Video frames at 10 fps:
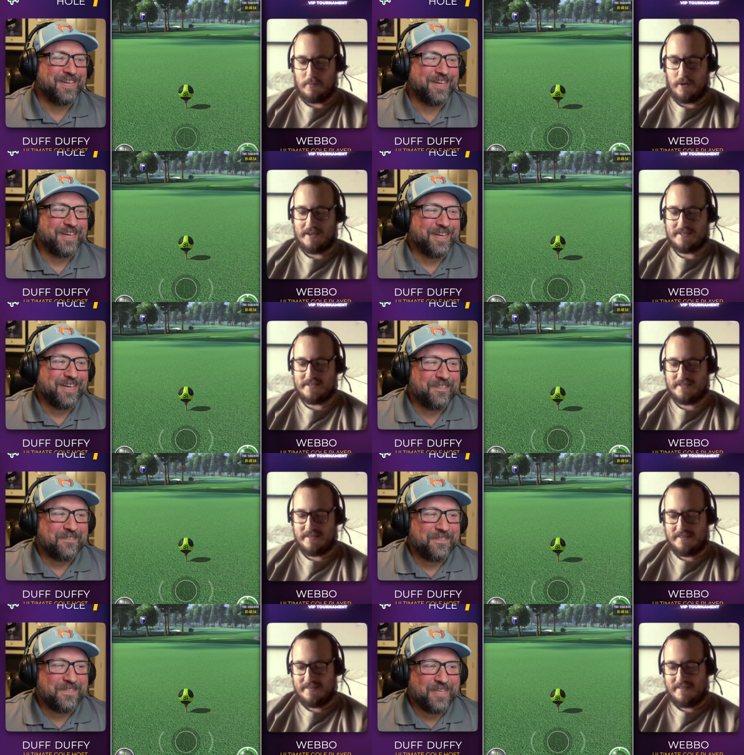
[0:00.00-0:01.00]

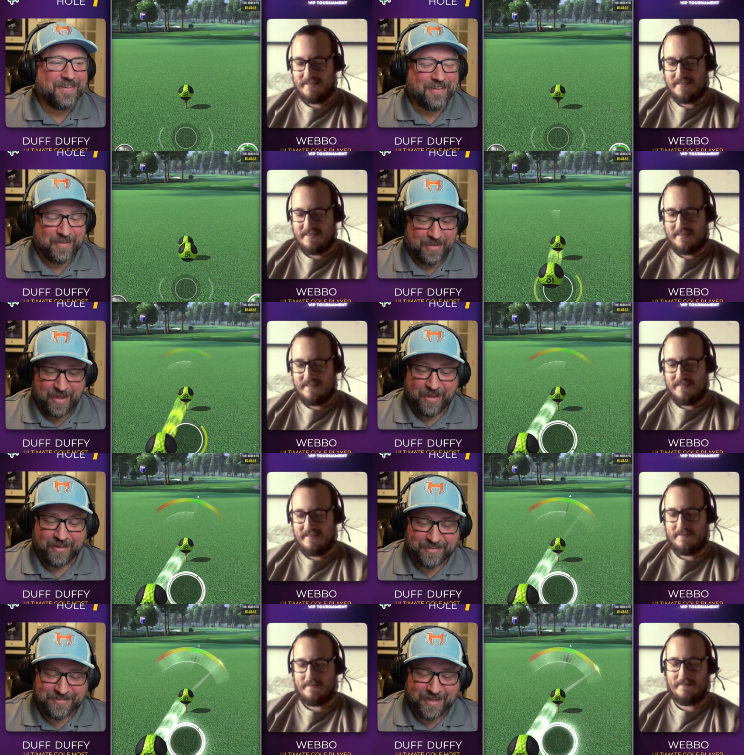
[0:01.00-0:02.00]
Speaker 1: prizes. Yeah,
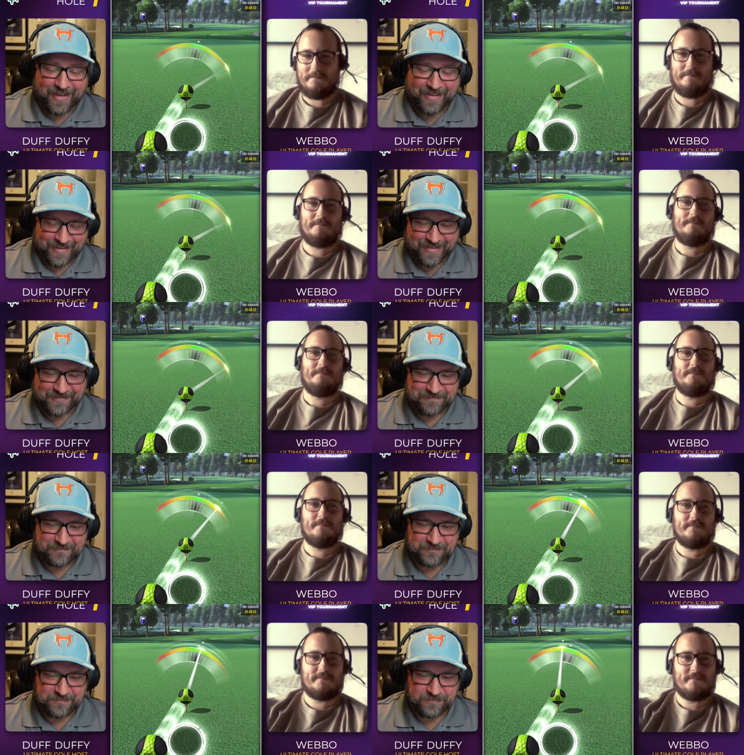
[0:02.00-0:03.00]
exactly.
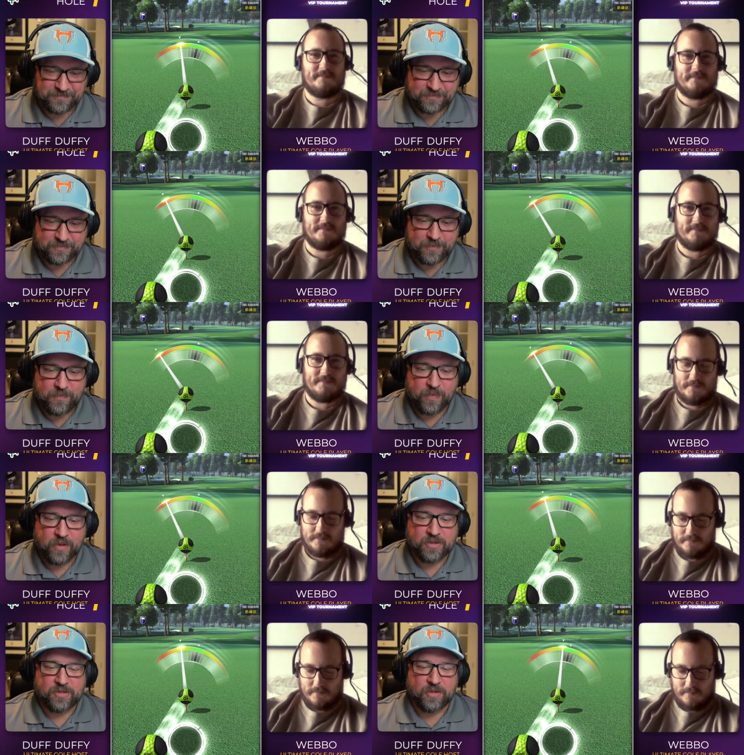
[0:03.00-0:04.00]

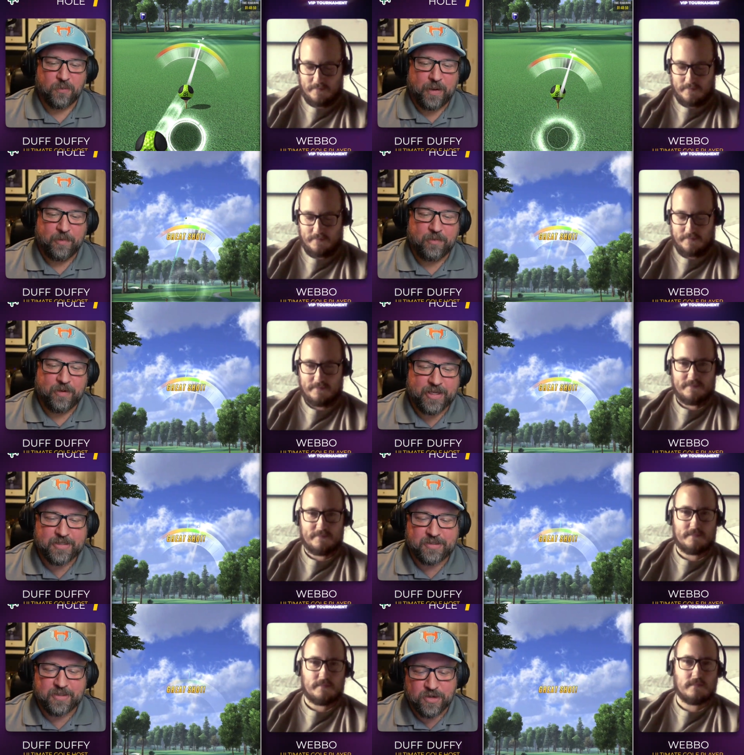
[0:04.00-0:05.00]
So Webbo
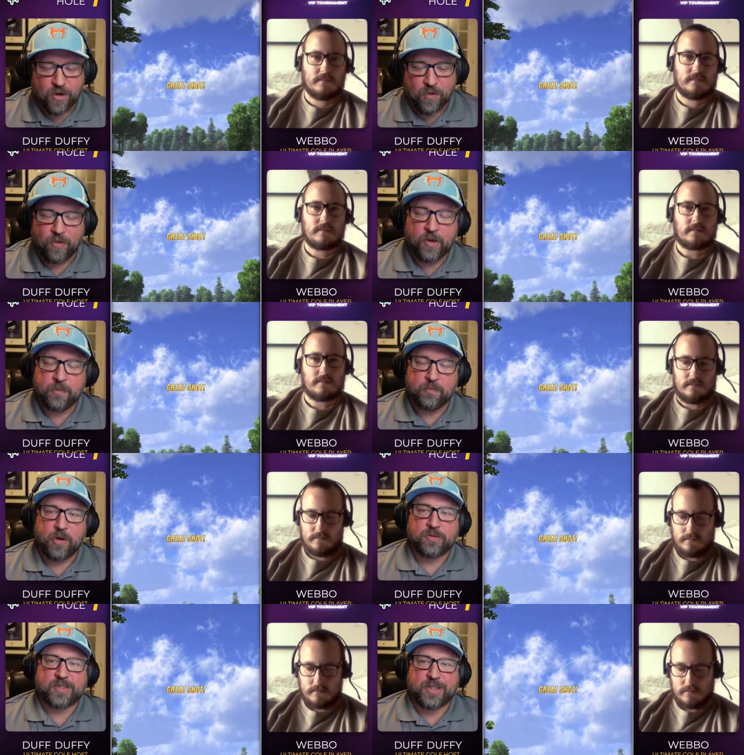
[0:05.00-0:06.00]
is known
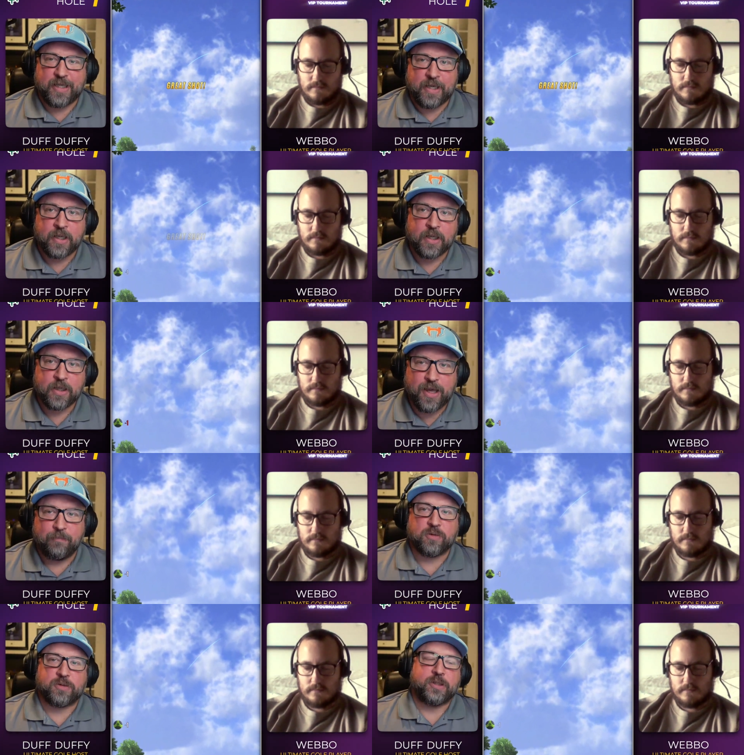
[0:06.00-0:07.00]
mostly, not
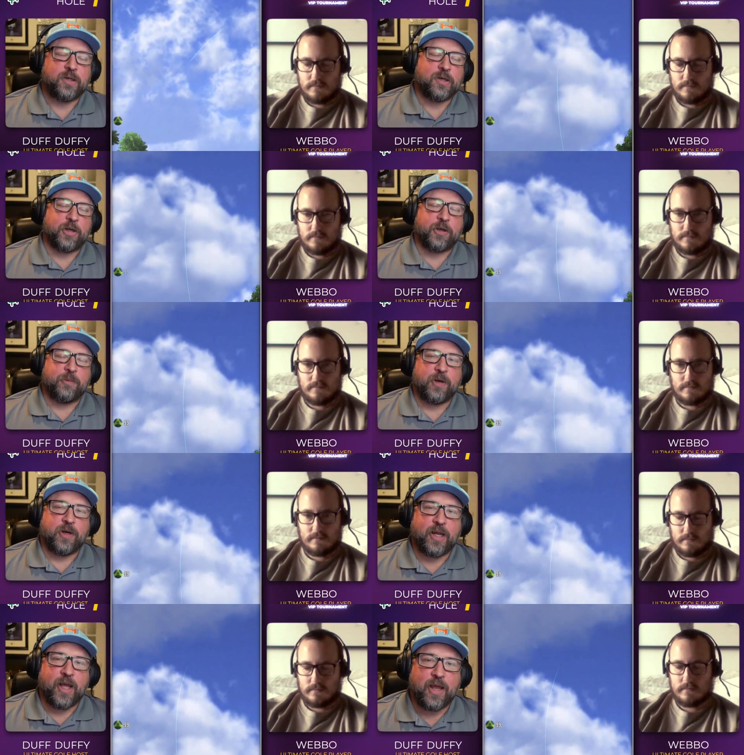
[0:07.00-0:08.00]
mostly, you're a good
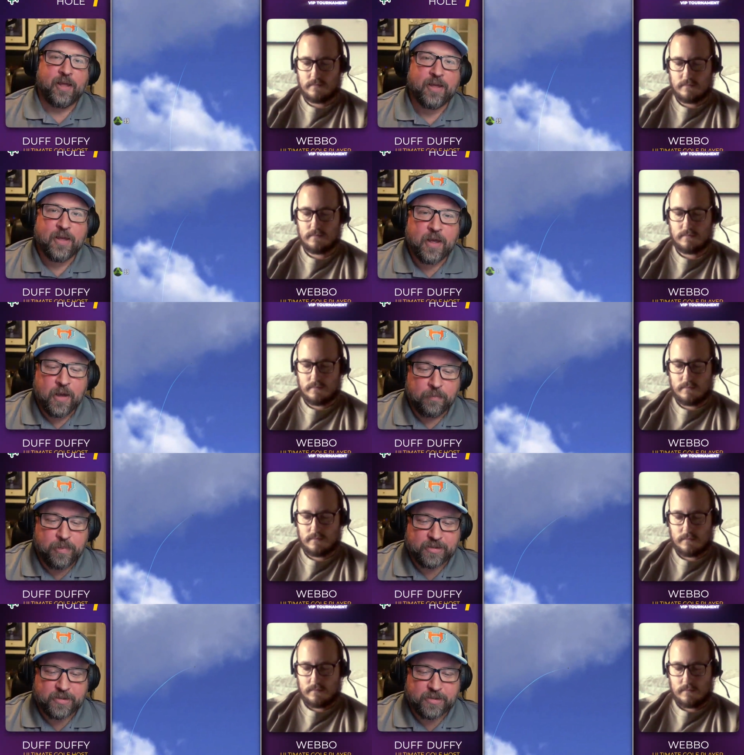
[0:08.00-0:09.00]
community guy.
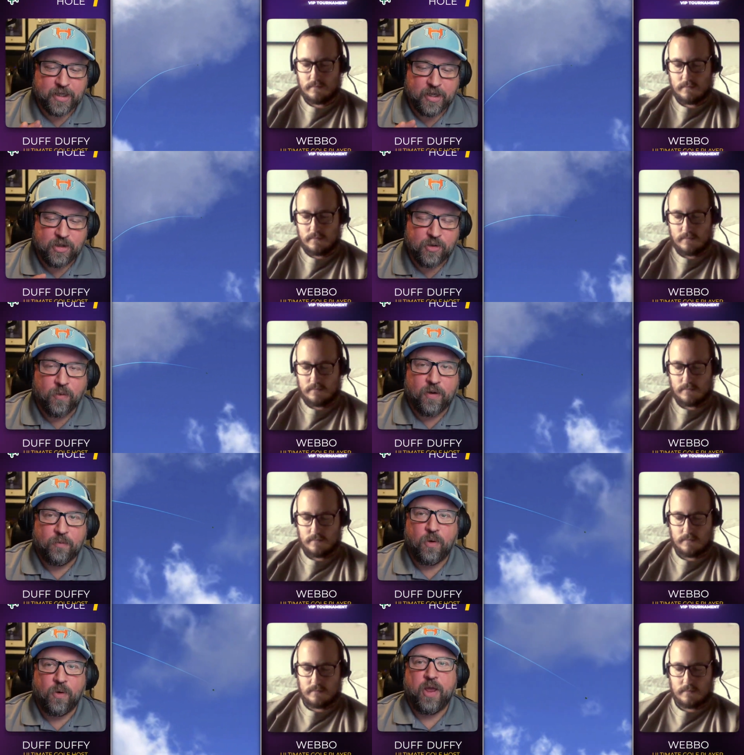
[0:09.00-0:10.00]
But uh, your
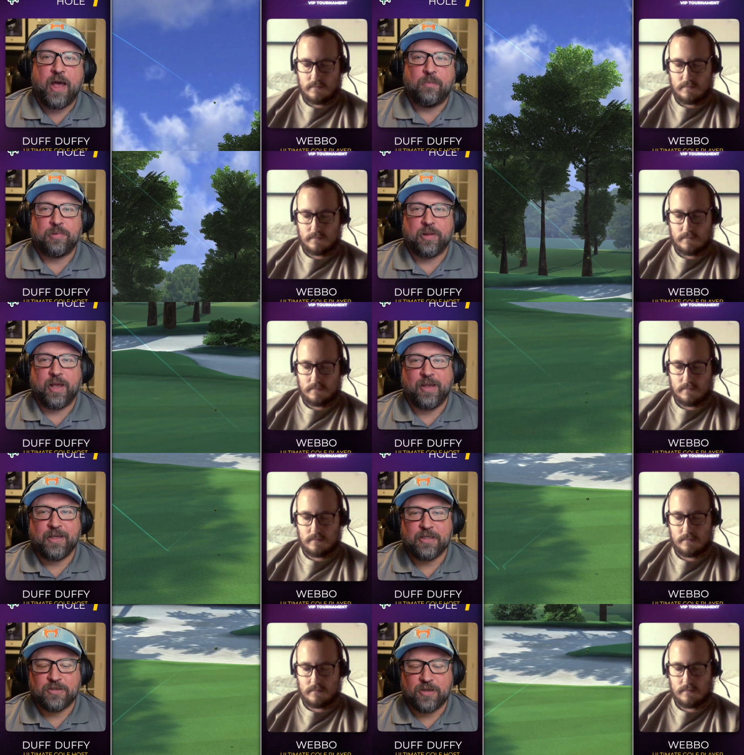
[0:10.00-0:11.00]
Royale play
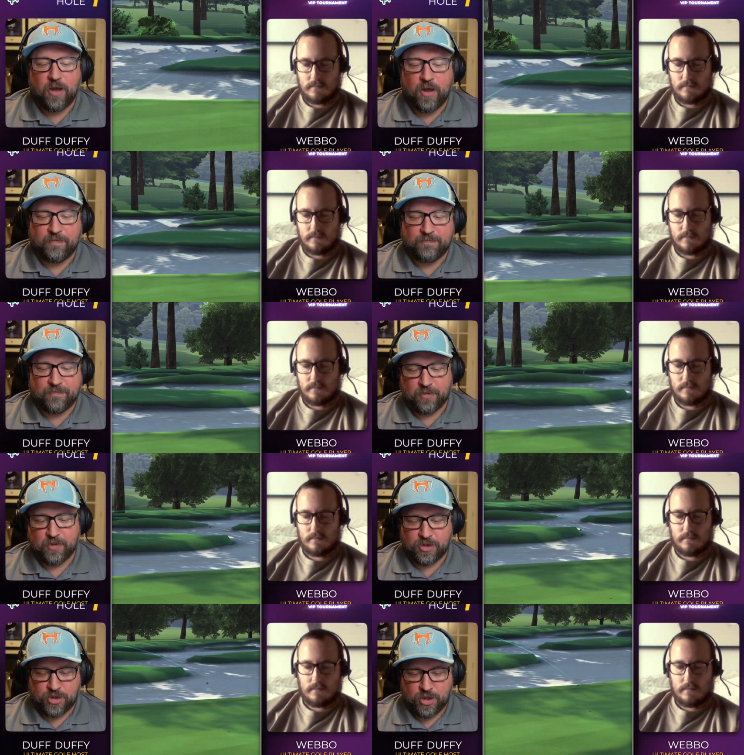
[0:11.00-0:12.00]
is off the
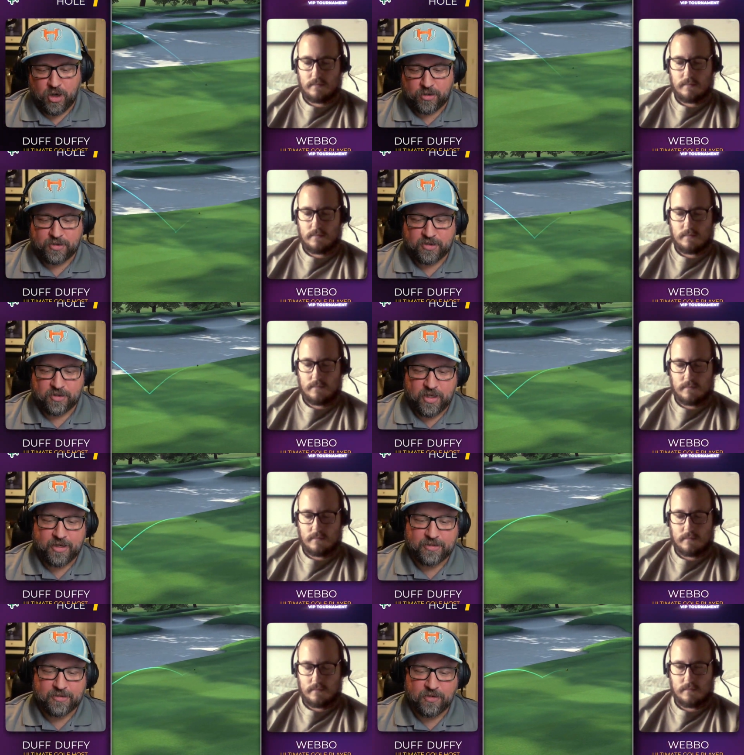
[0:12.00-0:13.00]
charts. That
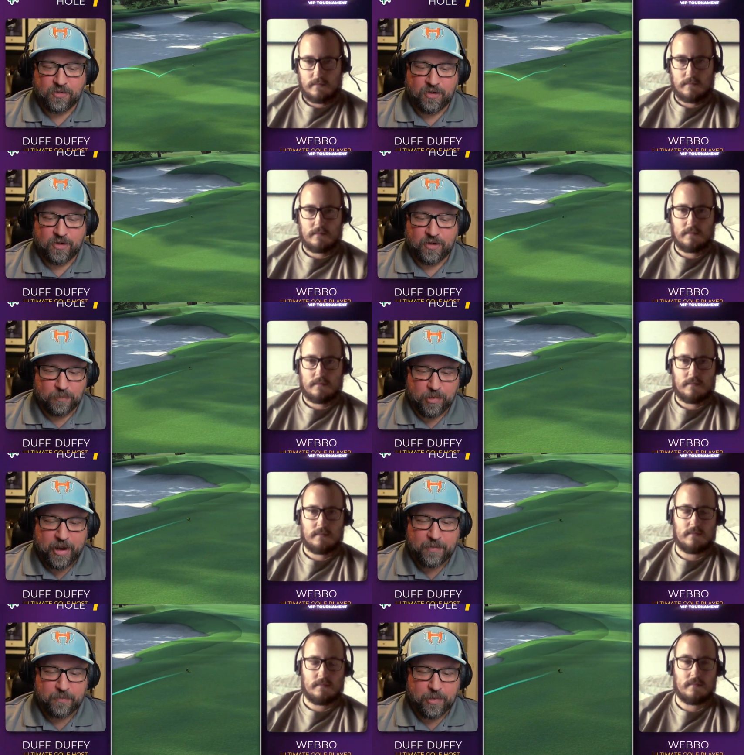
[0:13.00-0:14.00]
is your
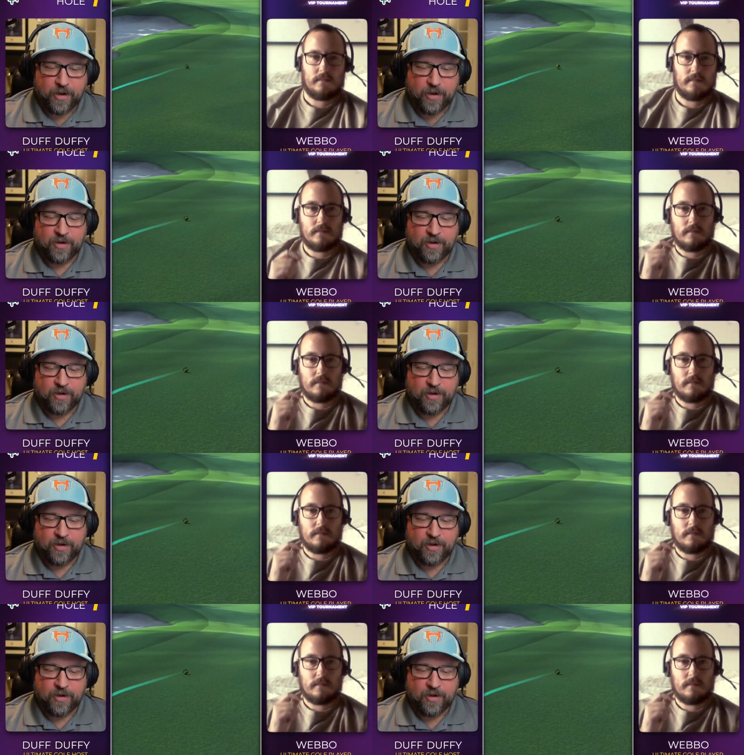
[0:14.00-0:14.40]
bread and butter.